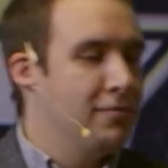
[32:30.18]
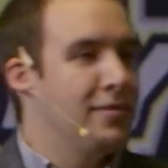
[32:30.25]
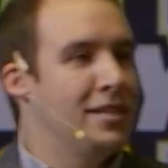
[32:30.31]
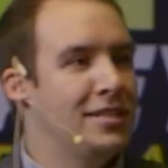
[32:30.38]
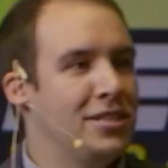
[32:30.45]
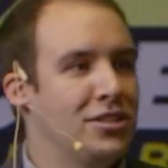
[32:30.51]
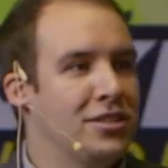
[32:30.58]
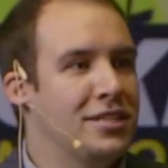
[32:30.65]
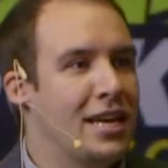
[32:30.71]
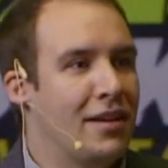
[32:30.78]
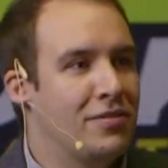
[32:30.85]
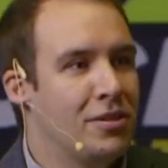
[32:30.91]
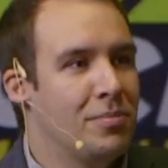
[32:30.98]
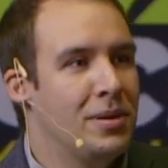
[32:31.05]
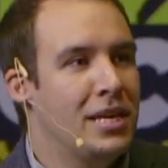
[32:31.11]
decisions
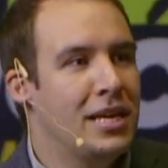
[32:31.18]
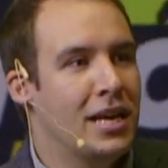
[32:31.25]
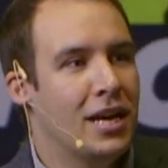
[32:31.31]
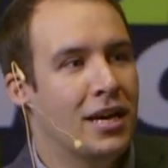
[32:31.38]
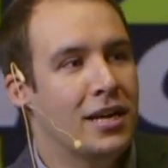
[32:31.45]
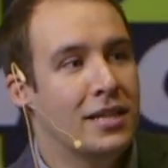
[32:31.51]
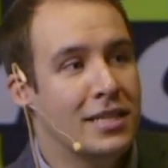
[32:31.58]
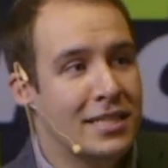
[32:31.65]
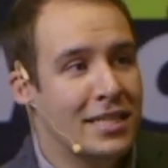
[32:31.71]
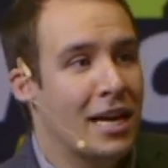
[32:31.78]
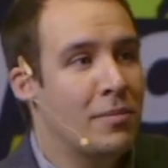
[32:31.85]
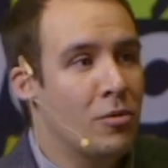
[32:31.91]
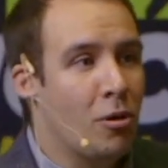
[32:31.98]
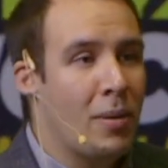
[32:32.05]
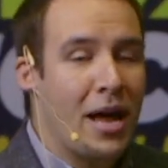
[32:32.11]
have to be the
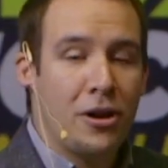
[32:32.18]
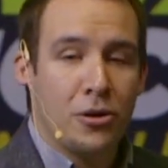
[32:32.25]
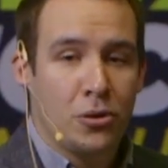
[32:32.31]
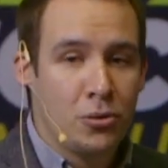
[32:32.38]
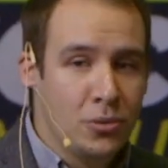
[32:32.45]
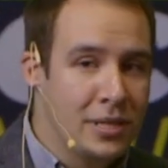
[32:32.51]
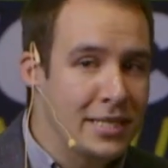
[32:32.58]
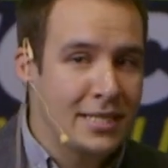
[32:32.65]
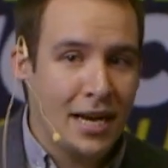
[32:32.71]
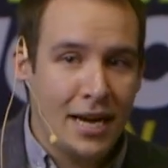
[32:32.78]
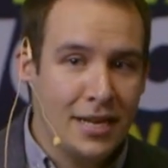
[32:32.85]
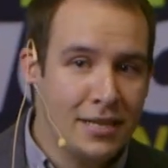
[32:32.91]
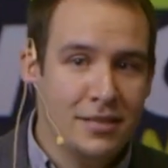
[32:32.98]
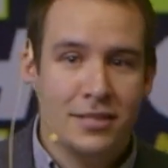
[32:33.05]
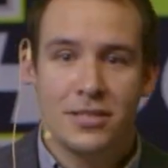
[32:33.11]
same no matter who
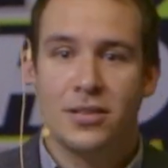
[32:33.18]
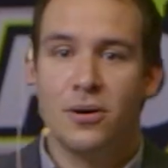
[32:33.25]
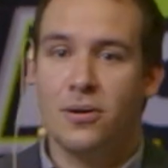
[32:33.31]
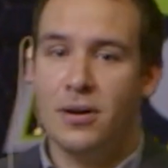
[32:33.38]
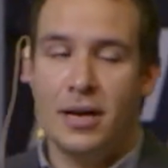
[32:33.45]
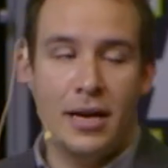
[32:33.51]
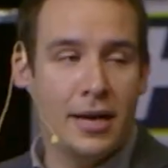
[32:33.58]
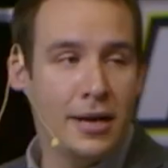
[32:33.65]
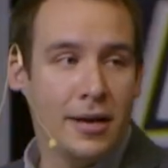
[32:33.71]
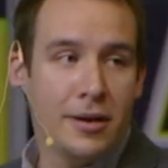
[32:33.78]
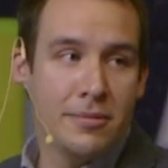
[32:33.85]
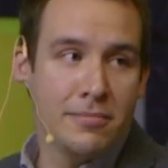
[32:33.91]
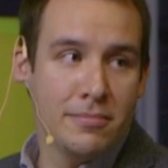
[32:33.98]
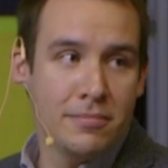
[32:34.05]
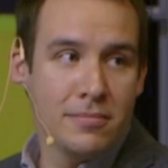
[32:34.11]
decided. So
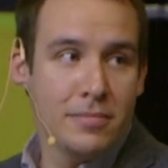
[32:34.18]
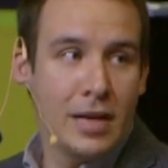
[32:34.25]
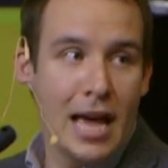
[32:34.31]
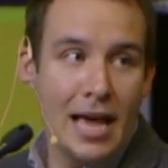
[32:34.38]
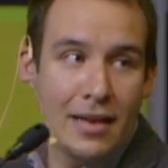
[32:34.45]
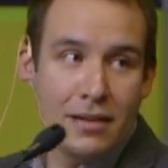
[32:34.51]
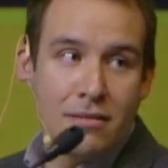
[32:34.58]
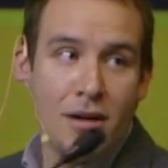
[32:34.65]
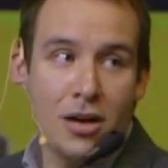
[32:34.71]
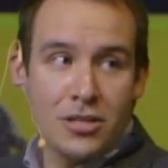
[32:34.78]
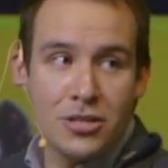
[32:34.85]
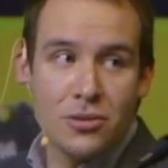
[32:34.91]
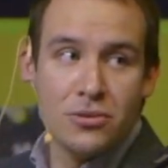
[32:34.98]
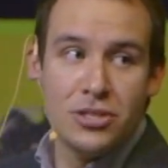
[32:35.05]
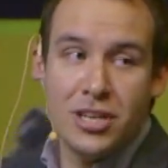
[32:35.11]
and
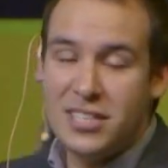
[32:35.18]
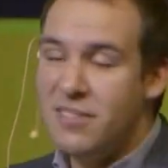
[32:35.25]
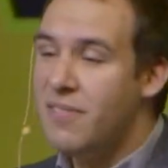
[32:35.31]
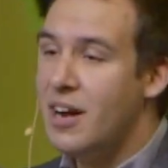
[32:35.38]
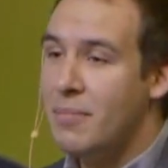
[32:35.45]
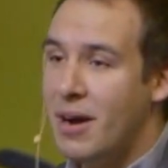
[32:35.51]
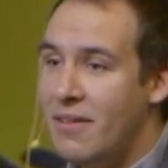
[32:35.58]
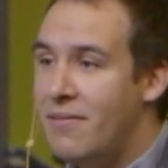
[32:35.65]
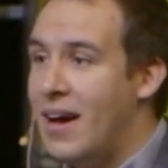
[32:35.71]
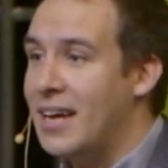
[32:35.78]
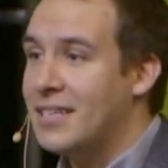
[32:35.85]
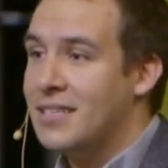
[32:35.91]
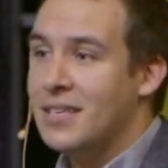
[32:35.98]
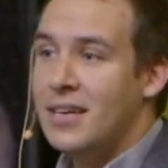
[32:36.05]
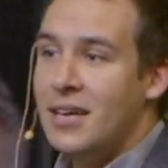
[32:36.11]
also justified by
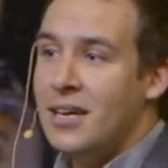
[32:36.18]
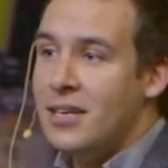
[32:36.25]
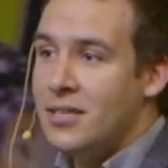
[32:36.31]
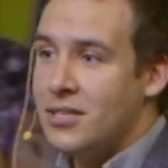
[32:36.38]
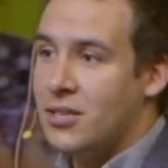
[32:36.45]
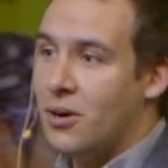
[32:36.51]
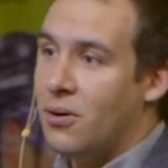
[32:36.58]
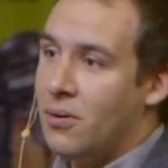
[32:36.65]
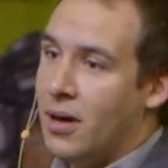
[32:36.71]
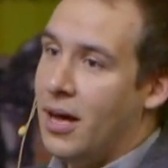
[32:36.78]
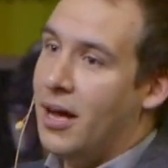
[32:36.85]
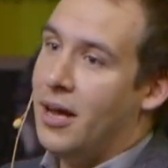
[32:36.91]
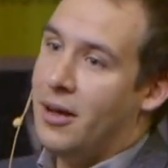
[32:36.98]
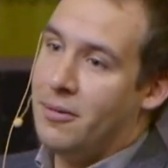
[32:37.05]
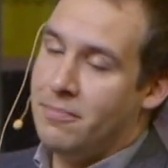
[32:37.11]
facts. So
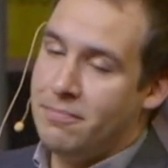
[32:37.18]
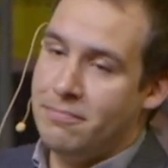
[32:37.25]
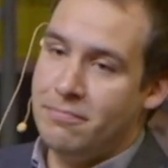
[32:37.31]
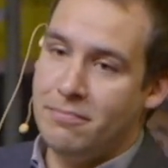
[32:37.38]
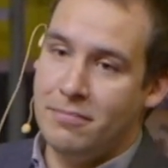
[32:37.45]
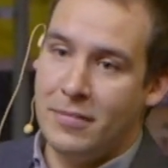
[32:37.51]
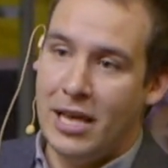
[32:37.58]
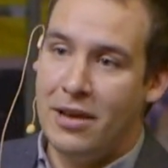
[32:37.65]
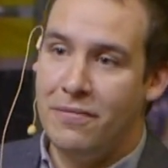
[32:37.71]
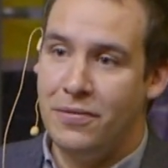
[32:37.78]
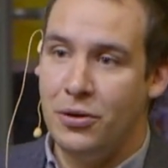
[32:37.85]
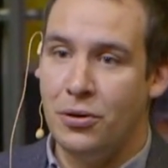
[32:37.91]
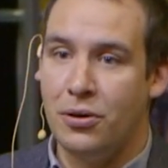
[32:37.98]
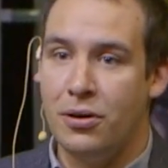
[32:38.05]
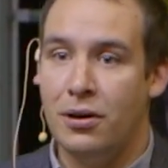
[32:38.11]
if
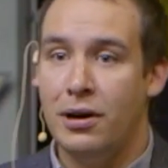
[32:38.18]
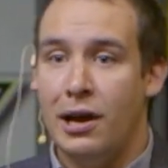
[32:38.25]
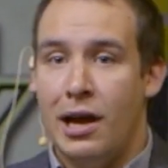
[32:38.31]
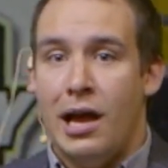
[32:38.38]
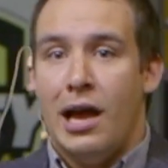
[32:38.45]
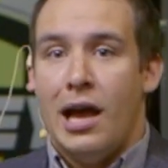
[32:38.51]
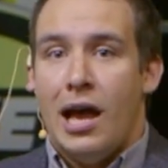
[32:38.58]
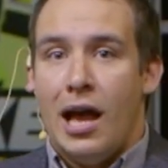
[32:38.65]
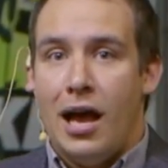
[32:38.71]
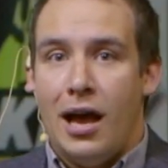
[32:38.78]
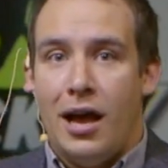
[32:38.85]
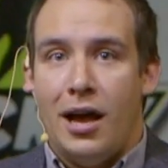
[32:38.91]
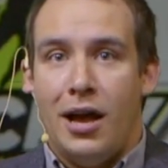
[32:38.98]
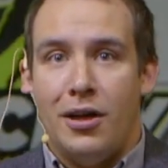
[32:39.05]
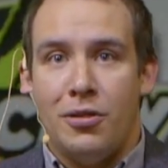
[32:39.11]
you're
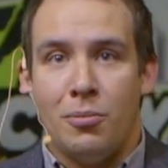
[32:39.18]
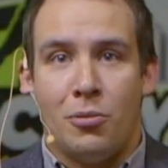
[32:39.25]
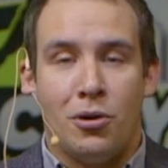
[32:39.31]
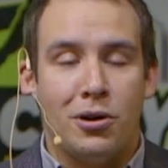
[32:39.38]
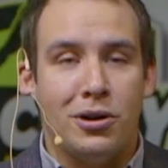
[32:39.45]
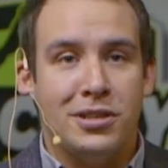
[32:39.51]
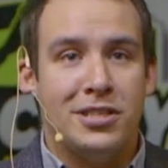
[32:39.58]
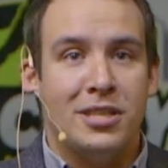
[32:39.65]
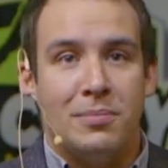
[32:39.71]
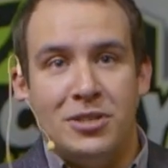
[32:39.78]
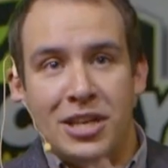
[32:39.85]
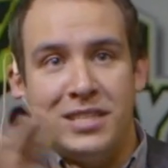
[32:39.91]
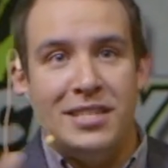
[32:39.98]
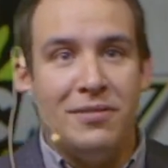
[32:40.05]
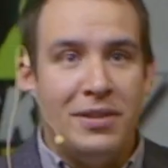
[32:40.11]
the more
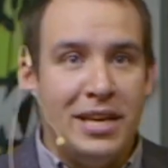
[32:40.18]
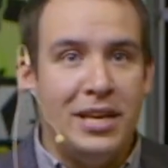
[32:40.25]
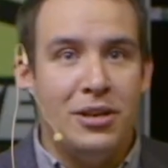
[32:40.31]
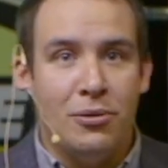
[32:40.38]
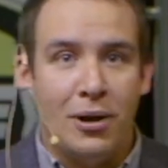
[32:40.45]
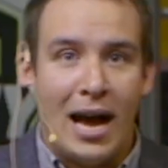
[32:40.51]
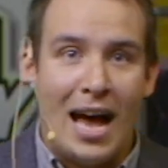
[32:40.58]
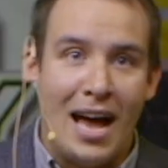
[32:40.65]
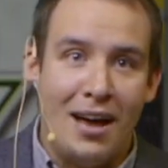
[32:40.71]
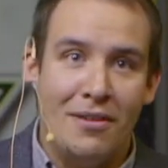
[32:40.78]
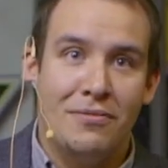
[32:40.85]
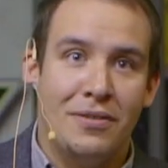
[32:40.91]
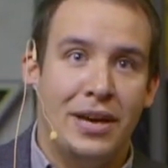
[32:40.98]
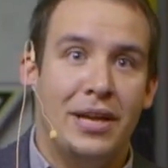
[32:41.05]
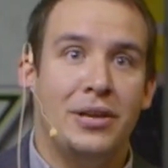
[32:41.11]
subjectivity you
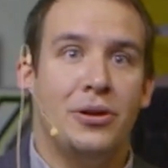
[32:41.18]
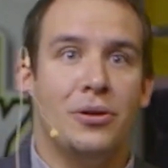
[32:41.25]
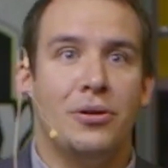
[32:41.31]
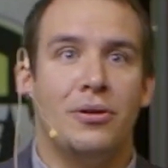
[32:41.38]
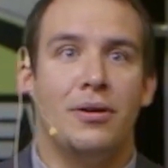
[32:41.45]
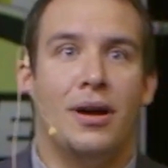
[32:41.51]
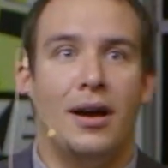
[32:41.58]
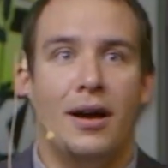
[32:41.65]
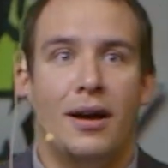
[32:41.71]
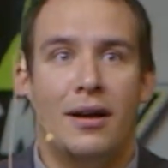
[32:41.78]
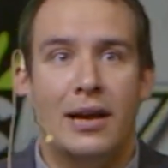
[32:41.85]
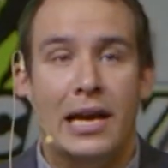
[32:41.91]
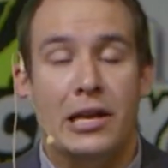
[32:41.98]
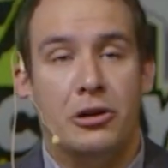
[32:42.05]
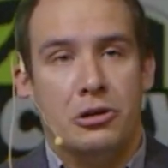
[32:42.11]
have in
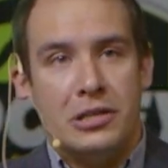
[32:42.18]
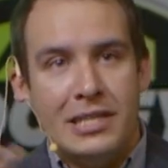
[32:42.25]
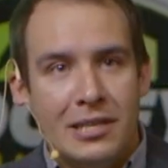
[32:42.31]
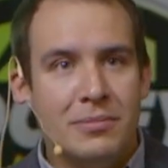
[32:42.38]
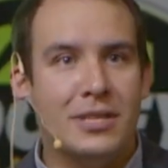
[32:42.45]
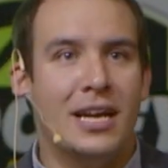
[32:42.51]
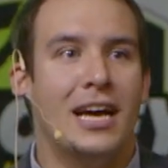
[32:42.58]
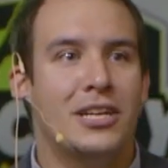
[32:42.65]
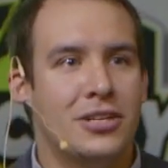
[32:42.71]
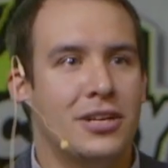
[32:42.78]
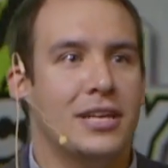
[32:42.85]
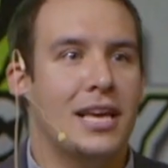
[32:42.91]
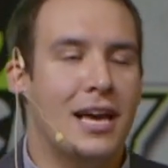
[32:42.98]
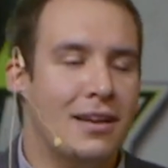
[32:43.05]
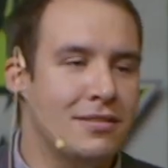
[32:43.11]
your team selection,
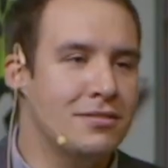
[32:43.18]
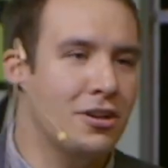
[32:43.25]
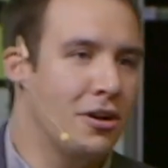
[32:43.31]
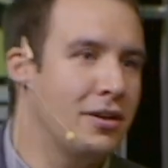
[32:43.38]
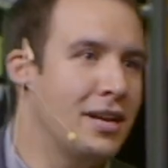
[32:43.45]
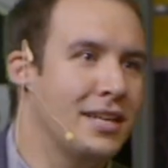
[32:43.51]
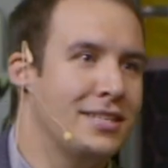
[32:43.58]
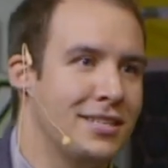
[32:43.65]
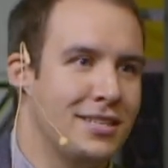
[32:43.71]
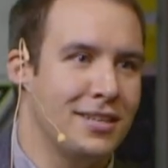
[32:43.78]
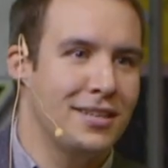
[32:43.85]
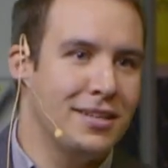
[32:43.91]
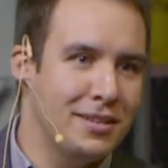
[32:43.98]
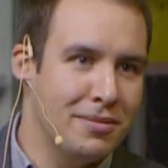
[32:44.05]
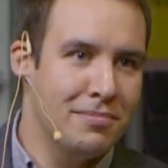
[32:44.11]
again, sorry, that's
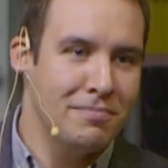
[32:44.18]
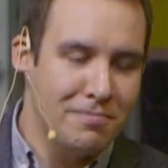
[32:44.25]
the